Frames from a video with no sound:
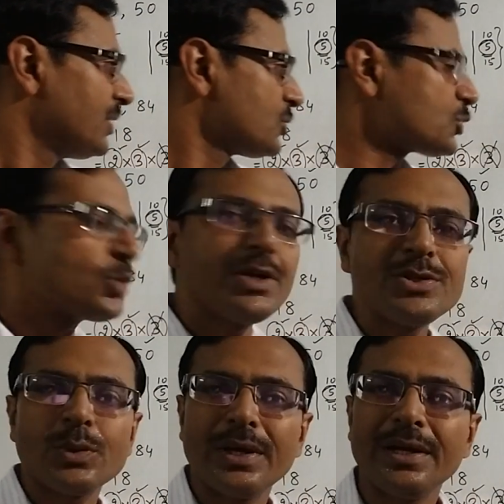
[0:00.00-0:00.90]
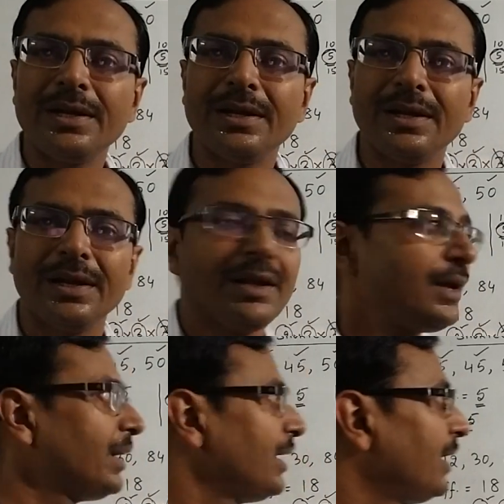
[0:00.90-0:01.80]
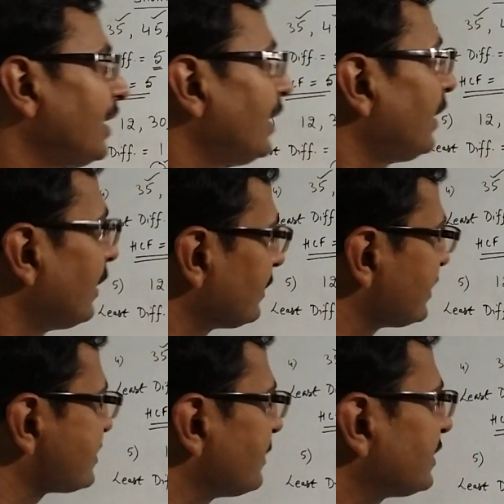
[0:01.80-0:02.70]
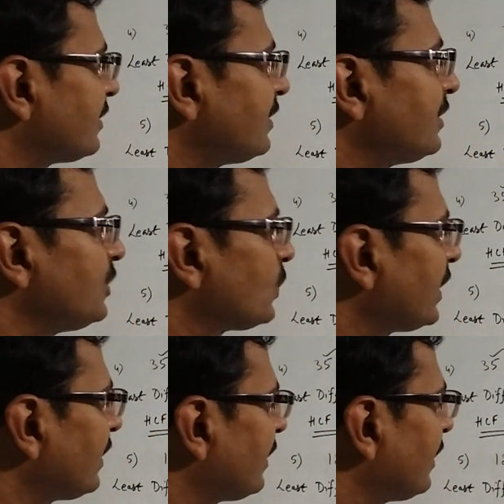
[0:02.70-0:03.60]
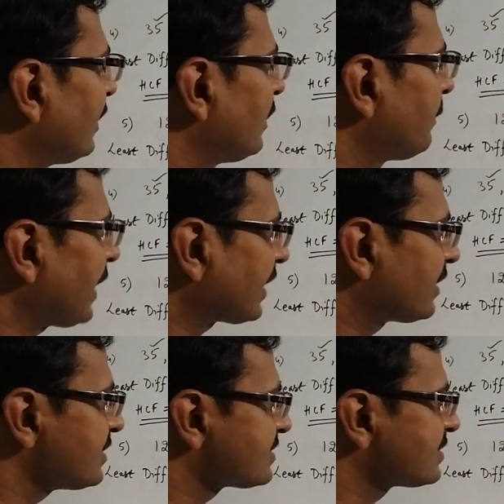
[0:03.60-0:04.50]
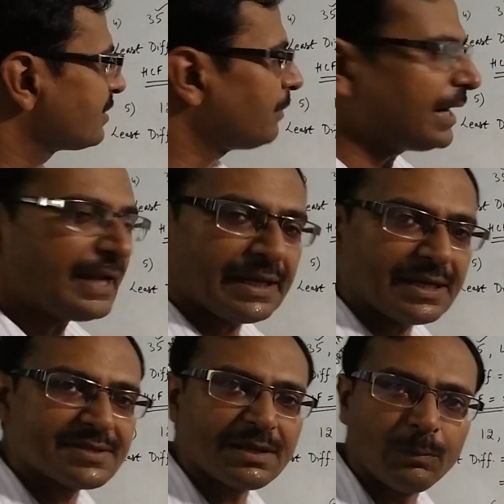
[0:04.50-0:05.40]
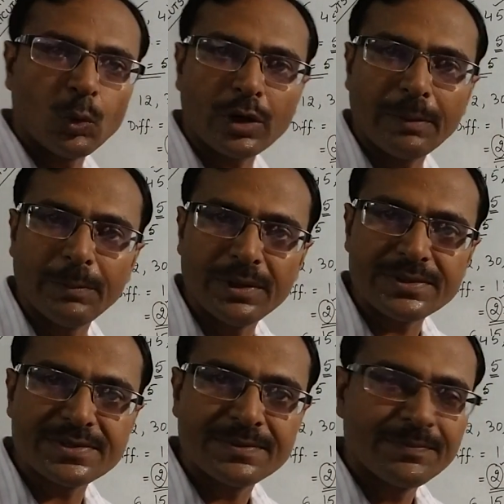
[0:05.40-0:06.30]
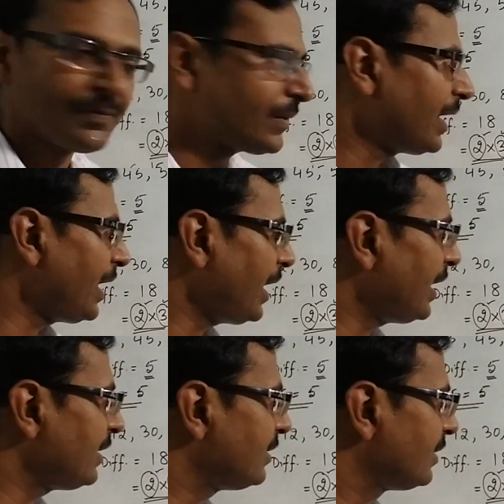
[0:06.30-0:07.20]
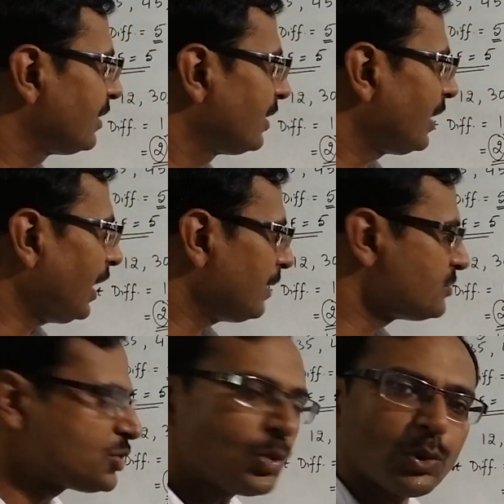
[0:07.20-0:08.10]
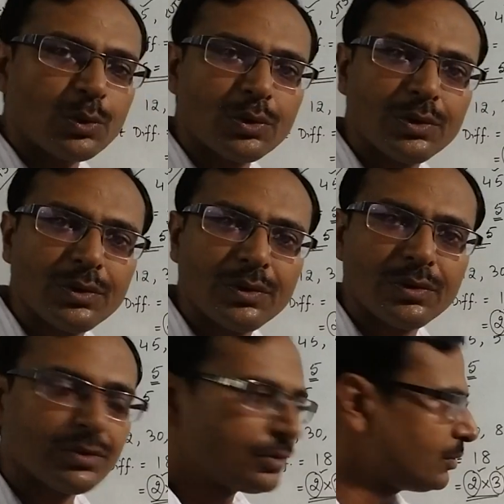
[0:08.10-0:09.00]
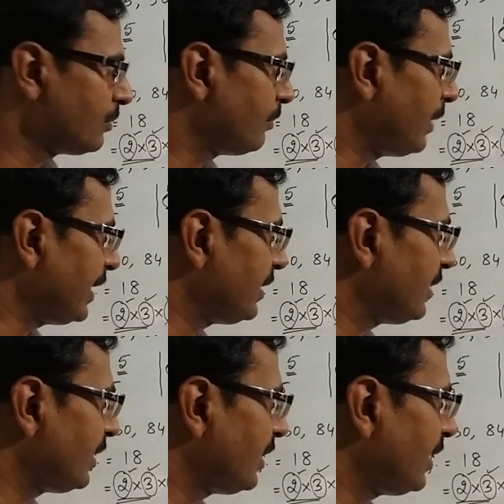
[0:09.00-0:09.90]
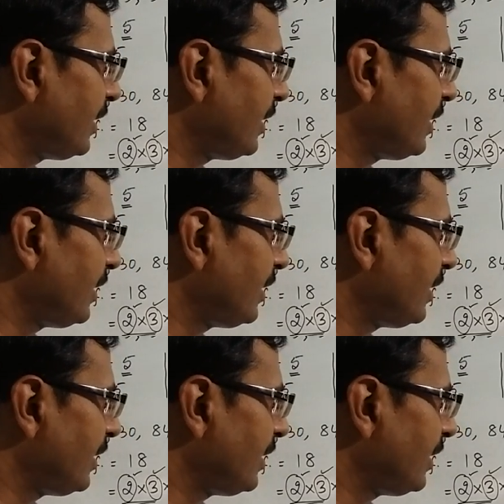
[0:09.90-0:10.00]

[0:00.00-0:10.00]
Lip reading: So students, you can learn this method, you can practice by taking some more numbers, and I am sure by